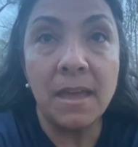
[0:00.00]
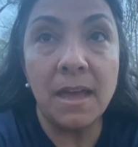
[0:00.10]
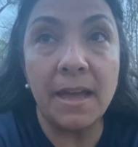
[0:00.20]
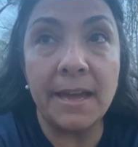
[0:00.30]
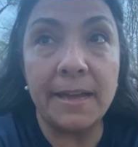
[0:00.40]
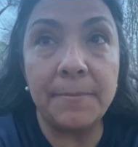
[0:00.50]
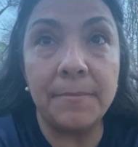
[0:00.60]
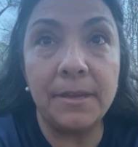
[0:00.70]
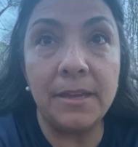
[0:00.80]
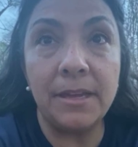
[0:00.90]

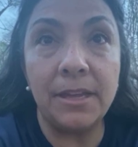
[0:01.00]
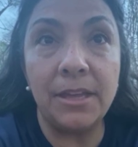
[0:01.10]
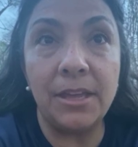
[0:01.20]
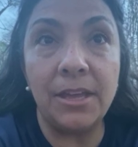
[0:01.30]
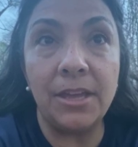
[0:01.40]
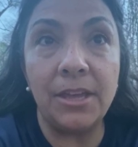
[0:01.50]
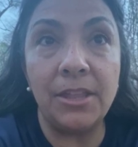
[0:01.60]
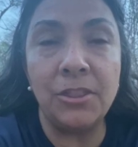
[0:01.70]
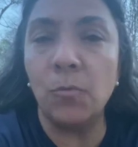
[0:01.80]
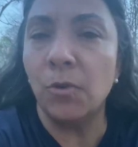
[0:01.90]

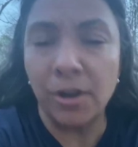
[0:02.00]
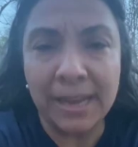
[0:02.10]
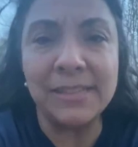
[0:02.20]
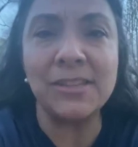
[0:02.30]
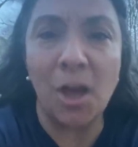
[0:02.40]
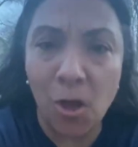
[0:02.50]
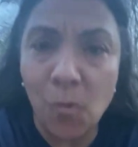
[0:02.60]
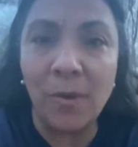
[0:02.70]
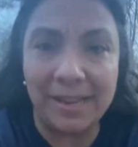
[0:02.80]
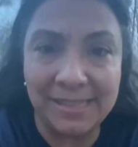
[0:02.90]
the work has
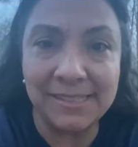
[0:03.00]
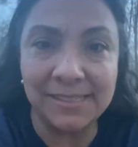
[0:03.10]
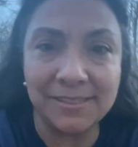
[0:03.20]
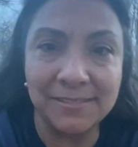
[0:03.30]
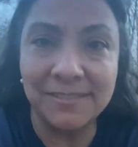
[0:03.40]
always